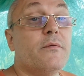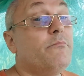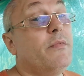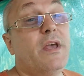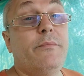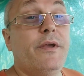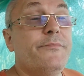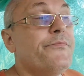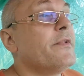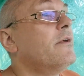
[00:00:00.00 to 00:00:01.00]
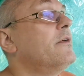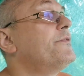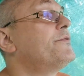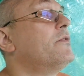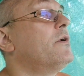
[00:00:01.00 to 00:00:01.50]
Maybe
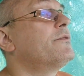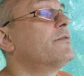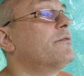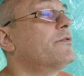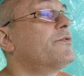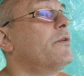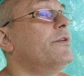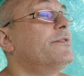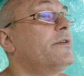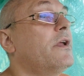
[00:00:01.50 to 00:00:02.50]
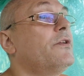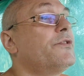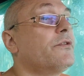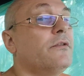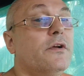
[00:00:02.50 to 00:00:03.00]
it's not so
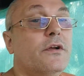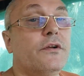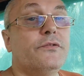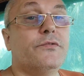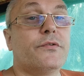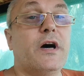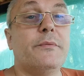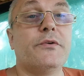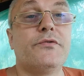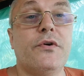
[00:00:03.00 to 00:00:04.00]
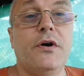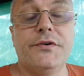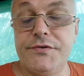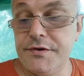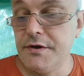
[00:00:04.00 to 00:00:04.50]
essential to come
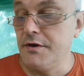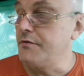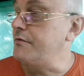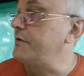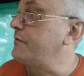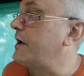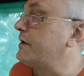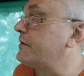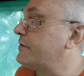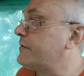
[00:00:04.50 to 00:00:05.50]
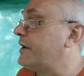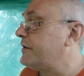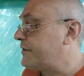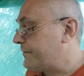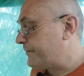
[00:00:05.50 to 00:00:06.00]
across the divine
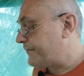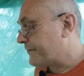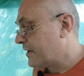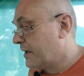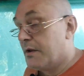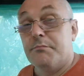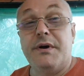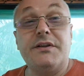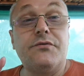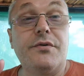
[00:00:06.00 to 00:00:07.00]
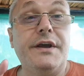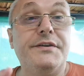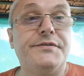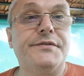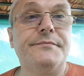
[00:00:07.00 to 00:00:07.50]
incarnation, but
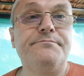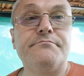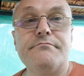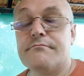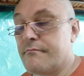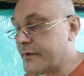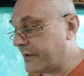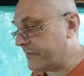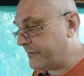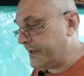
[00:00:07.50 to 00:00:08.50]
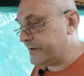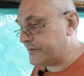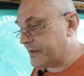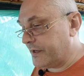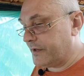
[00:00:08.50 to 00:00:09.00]
grace,
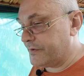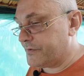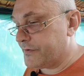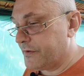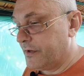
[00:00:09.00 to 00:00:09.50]
this is,